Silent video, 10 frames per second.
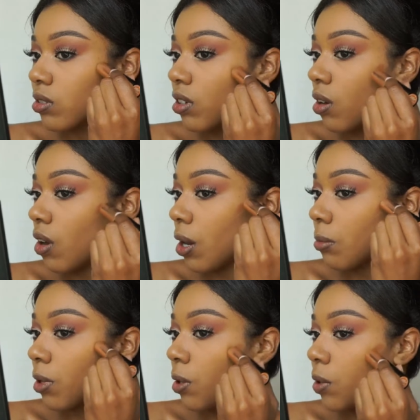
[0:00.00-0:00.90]
So
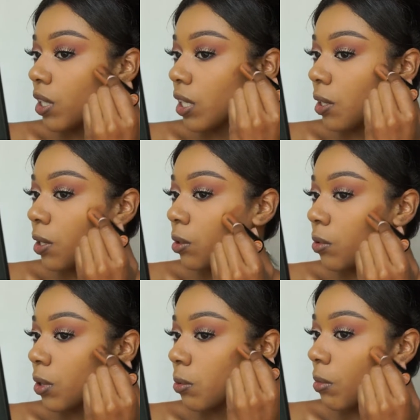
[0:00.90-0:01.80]
I'm going in
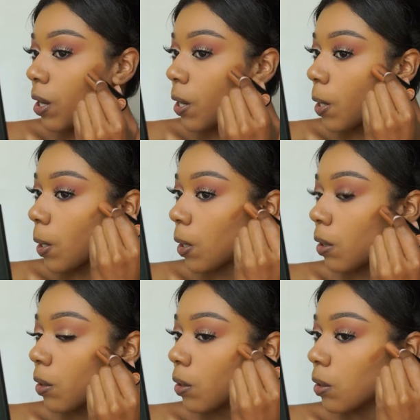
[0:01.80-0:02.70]
with my,
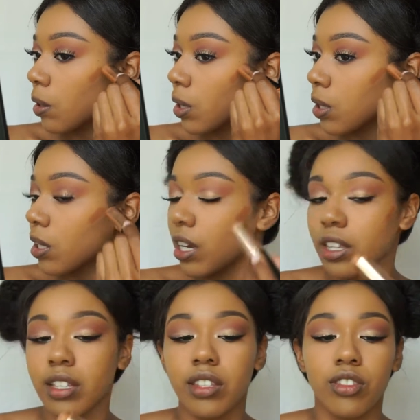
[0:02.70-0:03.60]
I
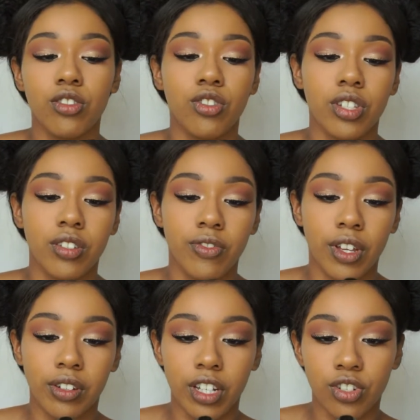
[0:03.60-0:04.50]
think this is just a
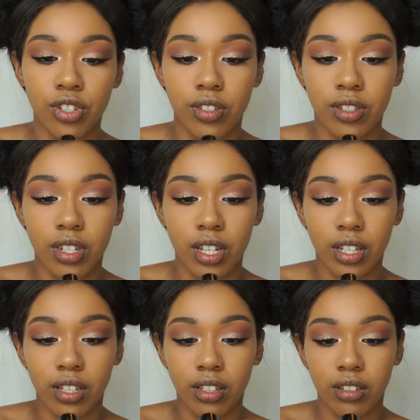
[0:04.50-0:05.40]
foundation stick,
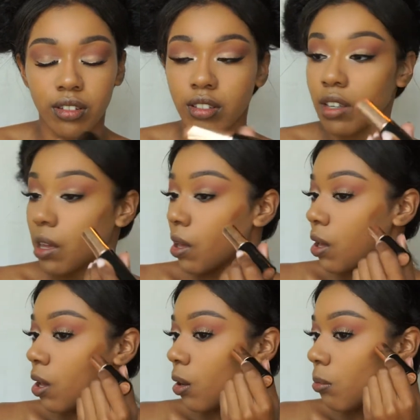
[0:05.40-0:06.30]

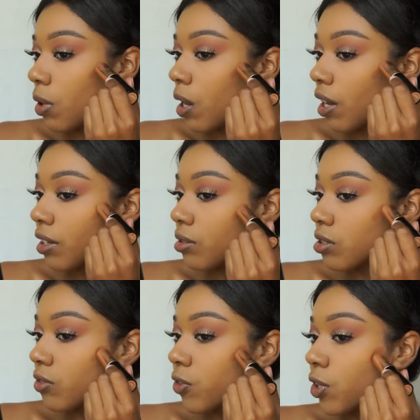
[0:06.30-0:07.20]
but I
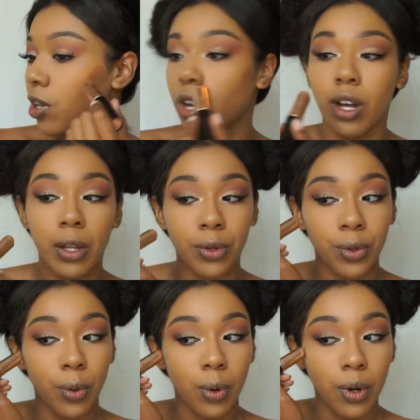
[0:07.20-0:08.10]
use it for
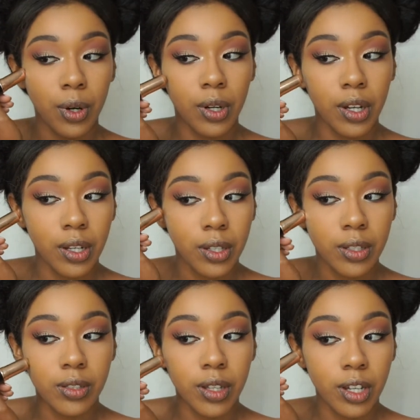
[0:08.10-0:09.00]
contour
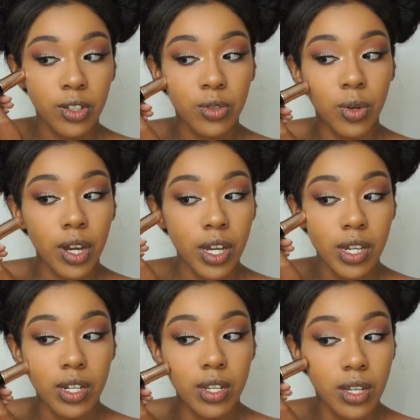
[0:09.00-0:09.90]
because I
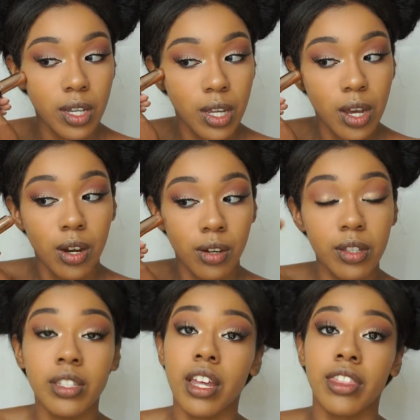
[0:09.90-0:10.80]
tried, or at
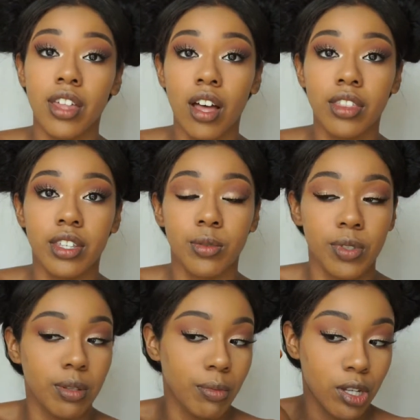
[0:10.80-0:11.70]
least I thought this
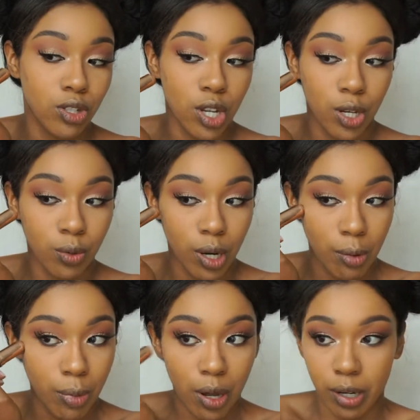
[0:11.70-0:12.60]
was in my shade when
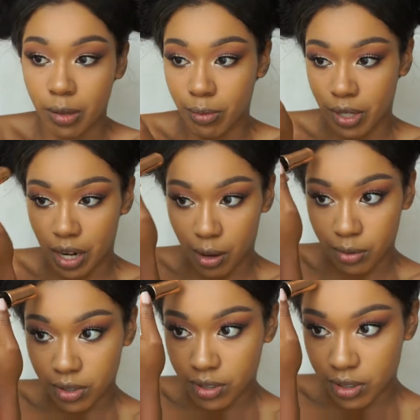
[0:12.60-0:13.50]
I bought it, but I
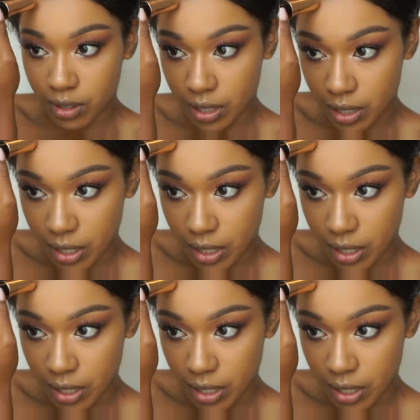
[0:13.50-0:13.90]
was